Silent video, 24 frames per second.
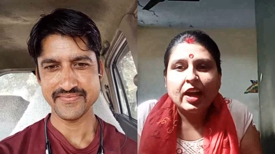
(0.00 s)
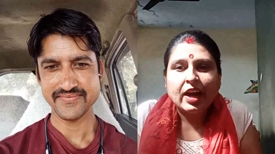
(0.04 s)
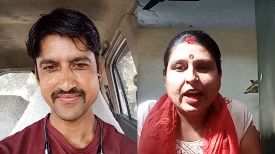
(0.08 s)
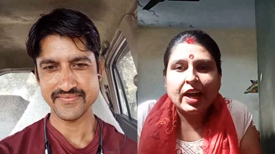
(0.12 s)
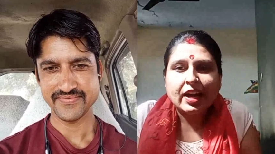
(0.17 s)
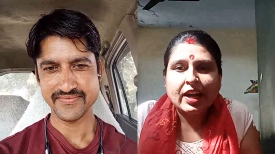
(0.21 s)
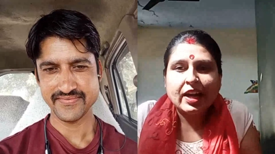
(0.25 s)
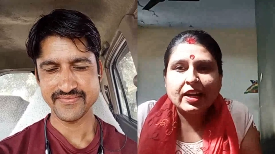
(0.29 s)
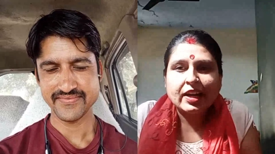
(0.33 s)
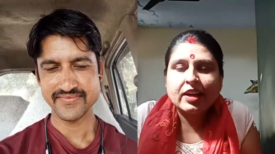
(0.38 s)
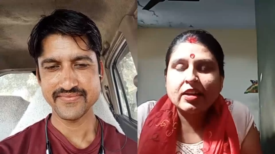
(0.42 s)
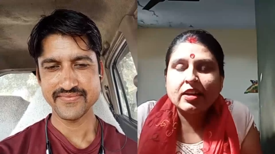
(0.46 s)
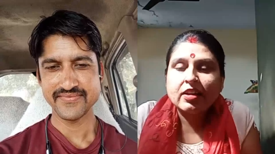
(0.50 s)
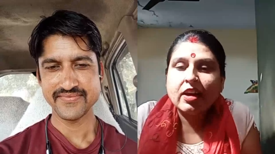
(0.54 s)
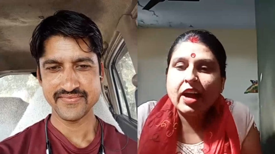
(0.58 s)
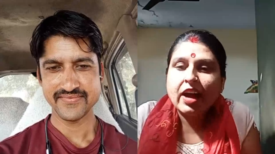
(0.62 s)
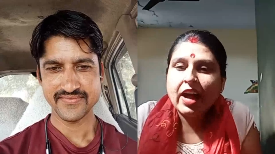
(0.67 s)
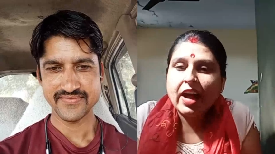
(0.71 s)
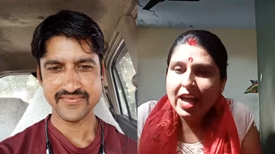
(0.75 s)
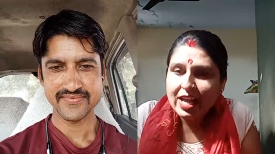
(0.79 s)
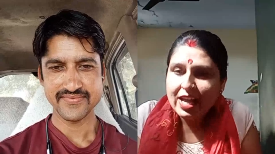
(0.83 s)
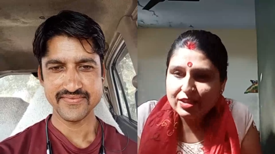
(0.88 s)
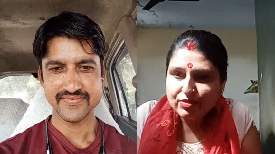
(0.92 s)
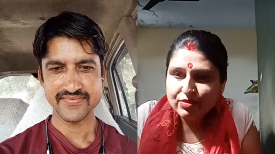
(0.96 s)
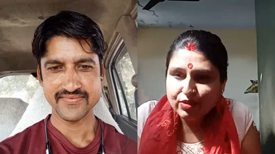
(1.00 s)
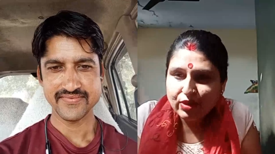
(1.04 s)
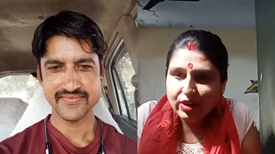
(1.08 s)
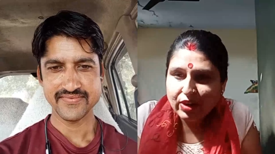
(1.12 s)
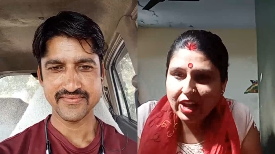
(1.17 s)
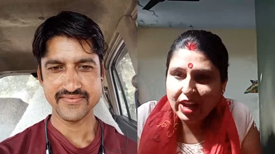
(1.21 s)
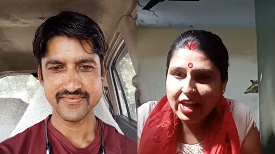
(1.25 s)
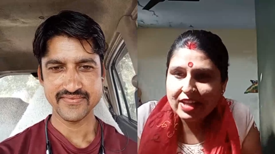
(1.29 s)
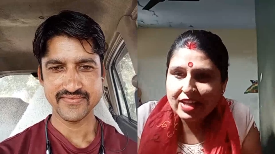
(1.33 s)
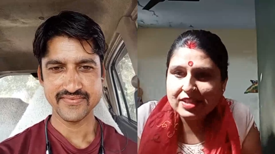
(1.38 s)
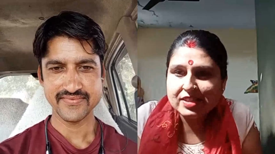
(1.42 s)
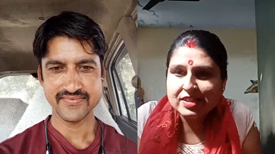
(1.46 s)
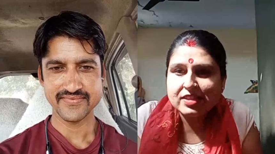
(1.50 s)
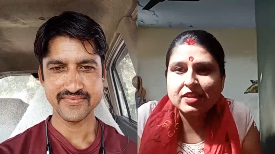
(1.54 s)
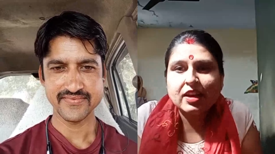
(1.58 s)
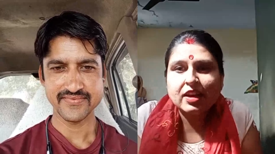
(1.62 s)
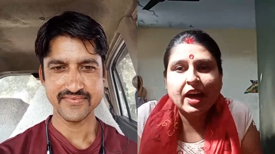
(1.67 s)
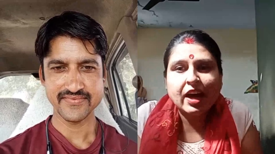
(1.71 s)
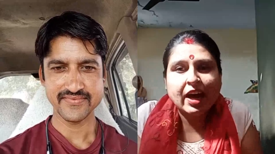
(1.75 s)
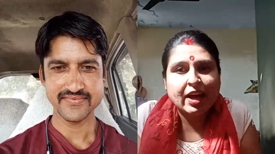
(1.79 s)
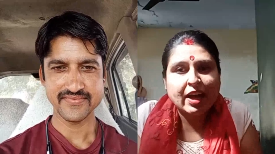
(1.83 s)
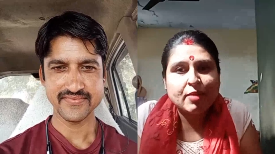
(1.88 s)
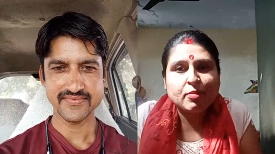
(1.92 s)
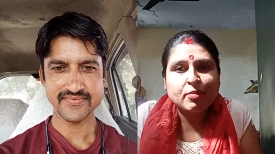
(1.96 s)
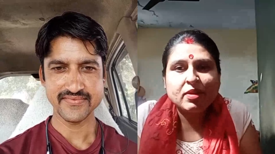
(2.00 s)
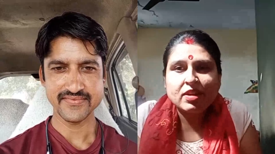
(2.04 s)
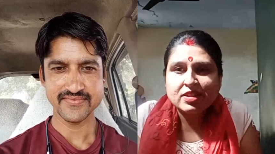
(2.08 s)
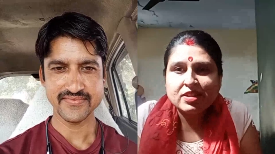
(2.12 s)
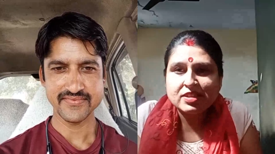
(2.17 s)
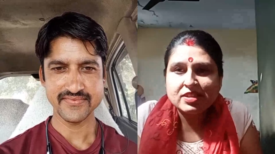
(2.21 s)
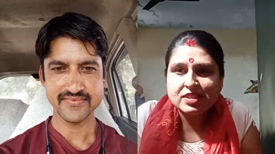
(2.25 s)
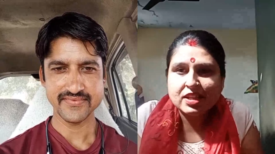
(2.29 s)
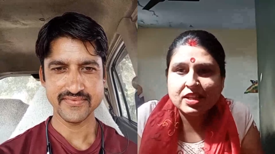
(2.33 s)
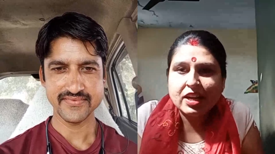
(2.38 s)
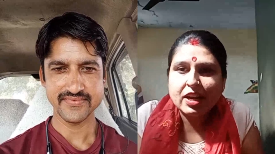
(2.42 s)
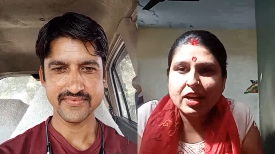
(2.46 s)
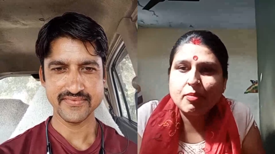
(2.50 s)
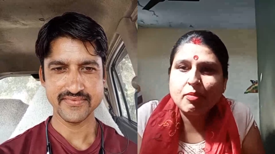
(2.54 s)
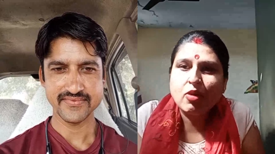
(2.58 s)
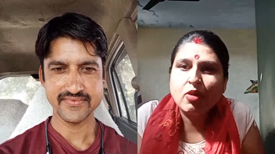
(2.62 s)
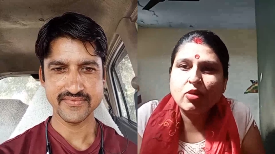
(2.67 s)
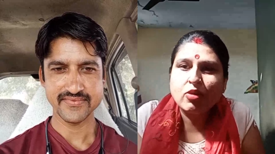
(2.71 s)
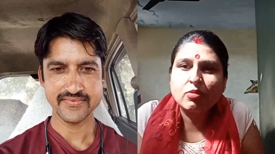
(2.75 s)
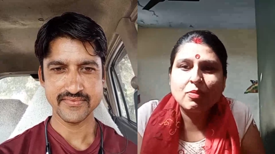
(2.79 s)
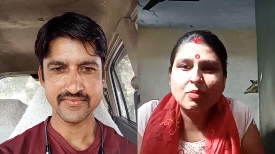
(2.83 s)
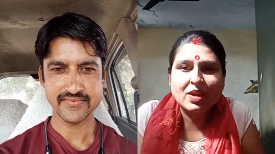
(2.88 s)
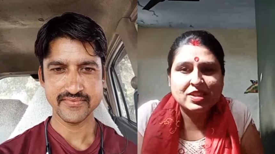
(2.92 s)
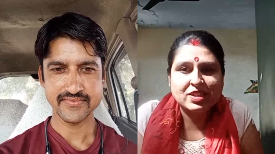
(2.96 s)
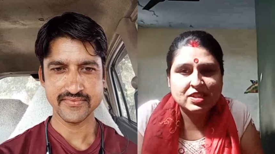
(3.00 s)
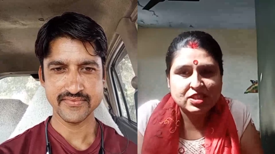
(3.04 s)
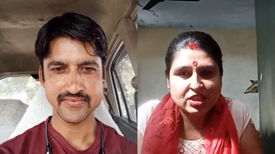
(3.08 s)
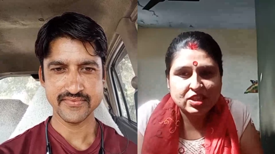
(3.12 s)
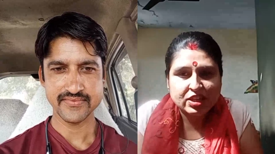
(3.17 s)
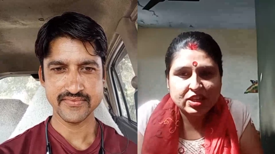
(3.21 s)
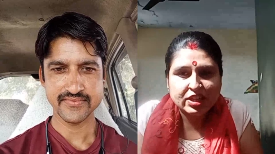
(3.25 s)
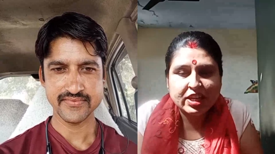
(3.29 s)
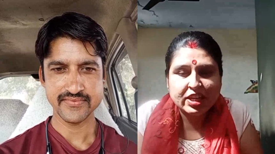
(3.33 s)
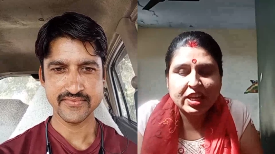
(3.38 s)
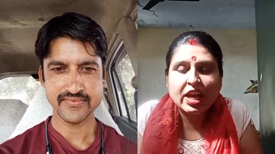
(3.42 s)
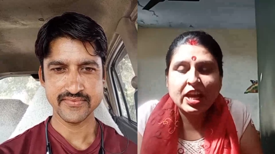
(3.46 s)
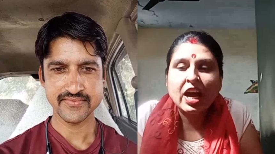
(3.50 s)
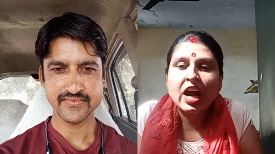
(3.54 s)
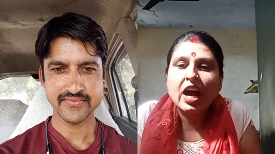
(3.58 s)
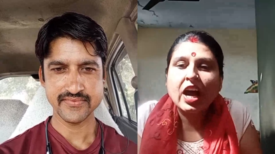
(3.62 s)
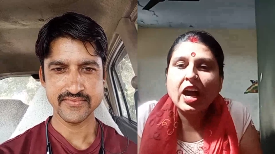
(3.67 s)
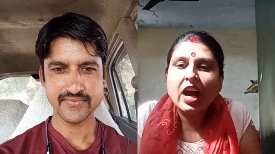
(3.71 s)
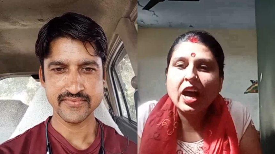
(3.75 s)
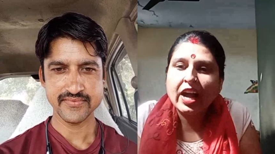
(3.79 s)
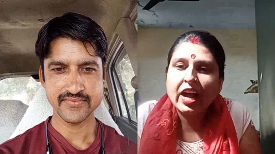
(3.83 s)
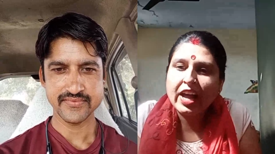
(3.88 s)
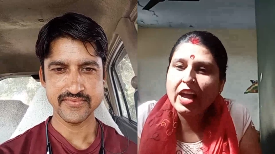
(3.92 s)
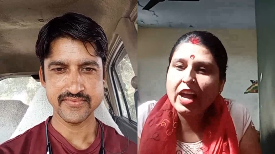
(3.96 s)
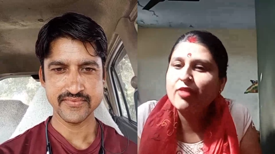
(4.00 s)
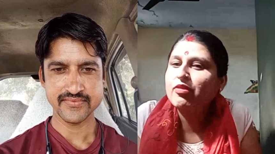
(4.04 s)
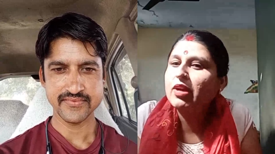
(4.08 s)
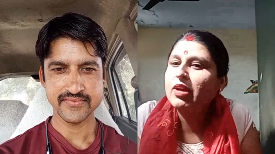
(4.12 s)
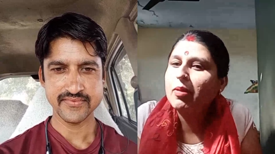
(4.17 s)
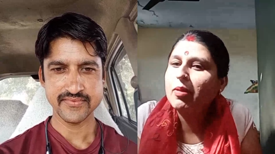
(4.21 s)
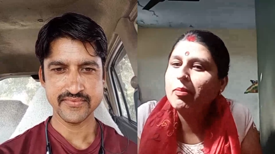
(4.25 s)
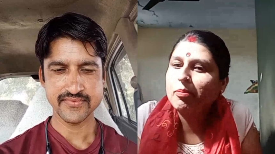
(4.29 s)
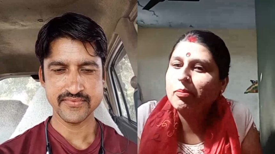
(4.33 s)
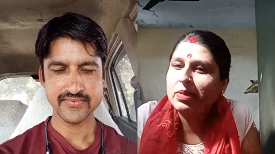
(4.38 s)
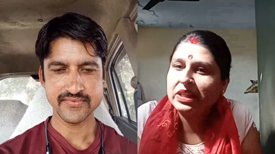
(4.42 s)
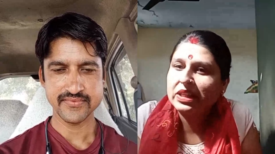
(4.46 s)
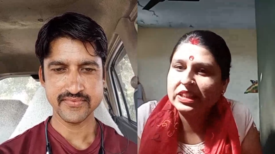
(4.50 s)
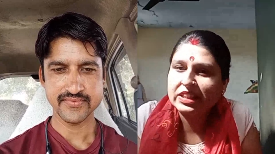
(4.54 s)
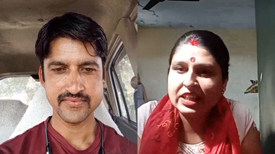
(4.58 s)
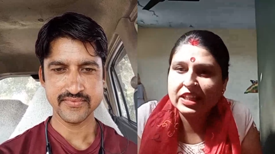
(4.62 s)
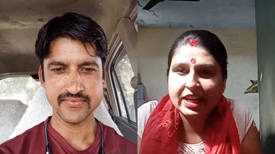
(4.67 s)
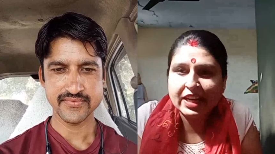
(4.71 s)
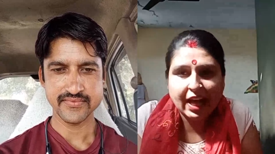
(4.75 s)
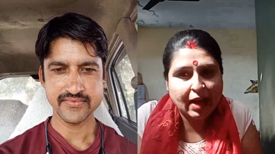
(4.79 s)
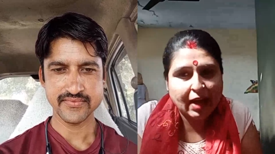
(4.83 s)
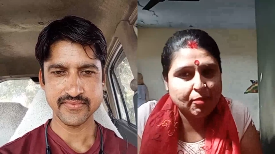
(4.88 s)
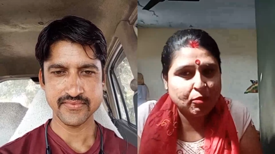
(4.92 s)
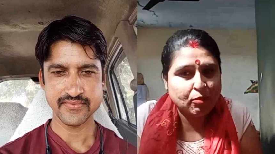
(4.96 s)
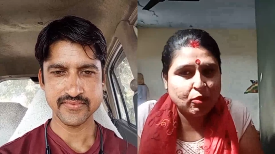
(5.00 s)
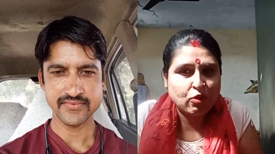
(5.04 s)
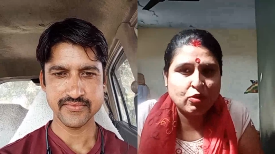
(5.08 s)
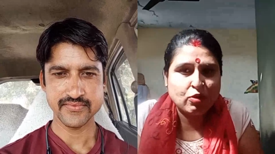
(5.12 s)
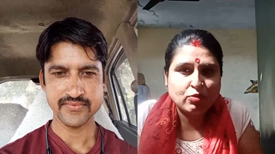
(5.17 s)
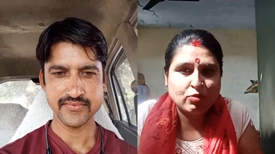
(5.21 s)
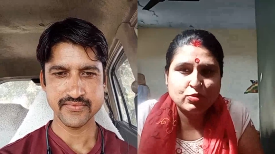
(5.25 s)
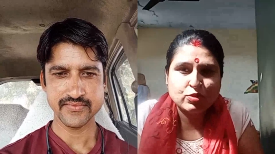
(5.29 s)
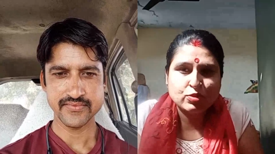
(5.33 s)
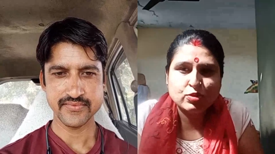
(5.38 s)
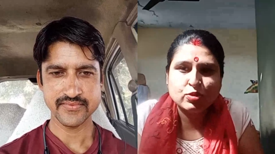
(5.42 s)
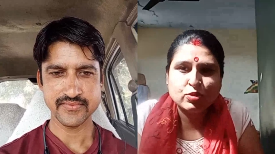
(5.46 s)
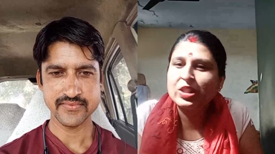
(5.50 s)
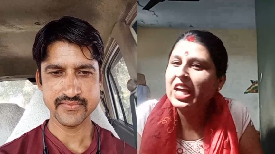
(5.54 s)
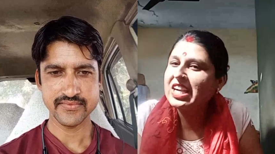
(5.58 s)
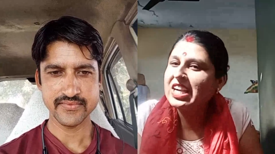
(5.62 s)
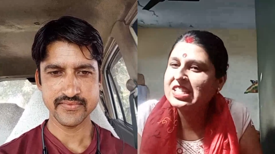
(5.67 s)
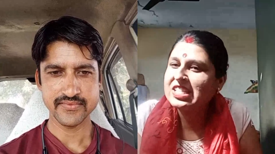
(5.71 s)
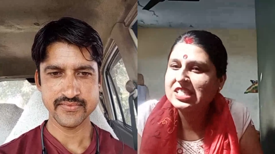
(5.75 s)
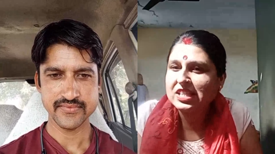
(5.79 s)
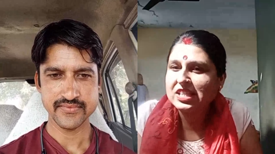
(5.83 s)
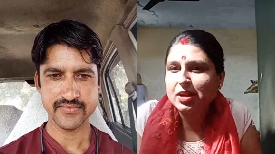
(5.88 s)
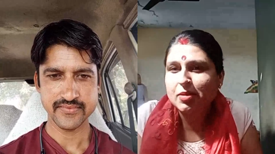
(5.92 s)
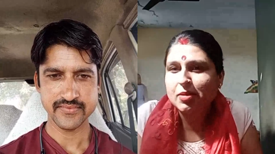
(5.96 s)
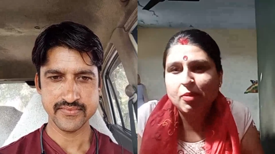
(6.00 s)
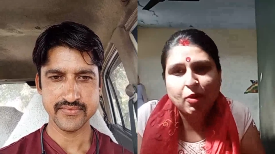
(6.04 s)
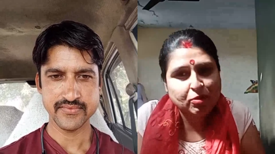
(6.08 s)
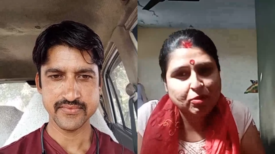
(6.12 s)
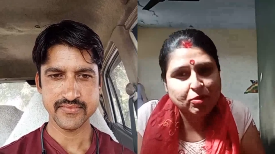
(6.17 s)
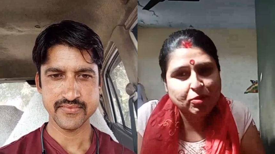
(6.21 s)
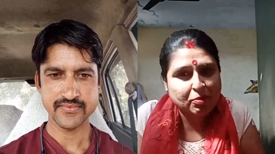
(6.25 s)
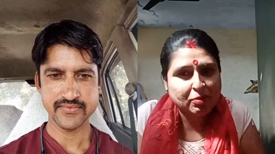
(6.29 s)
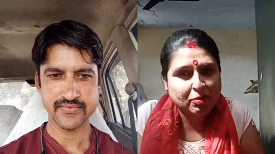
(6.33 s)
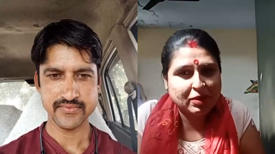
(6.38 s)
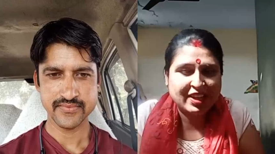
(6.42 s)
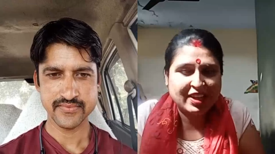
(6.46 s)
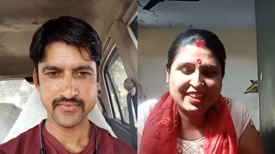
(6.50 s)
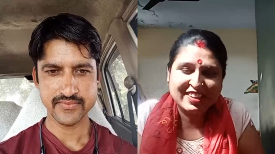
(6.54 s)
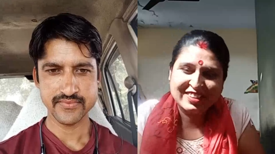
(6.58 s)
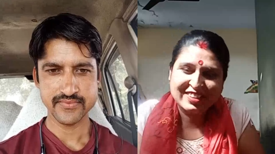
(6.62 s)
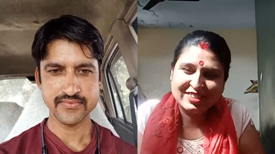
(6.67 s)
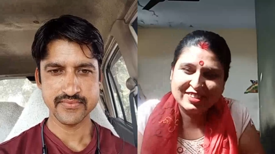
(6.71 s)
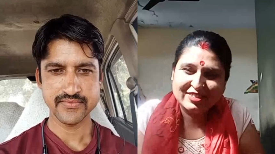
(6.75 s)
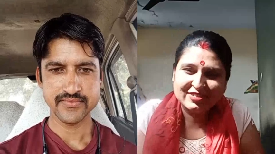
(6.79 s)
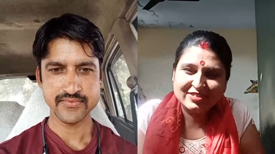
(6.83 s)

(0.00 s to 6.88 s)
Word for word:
Speaker 1: And as far as I am concerned about my study, I have completed MCOM. So that's it about me.